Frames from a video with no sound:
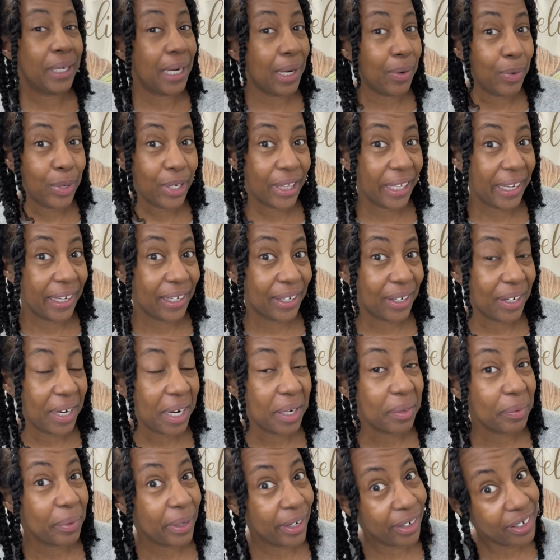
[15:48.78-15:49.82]
hour later
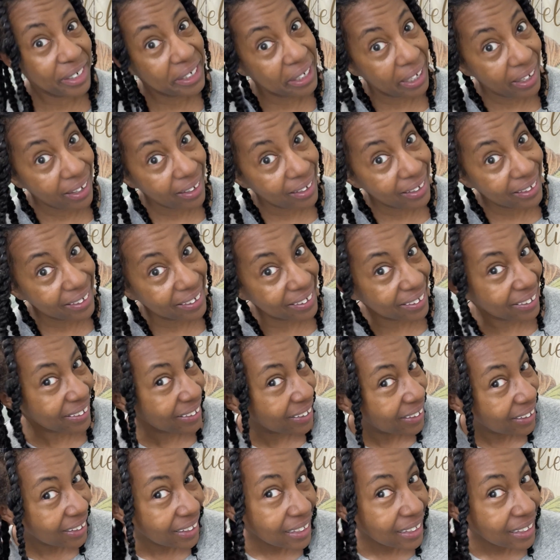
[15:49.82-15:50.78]
and we are done.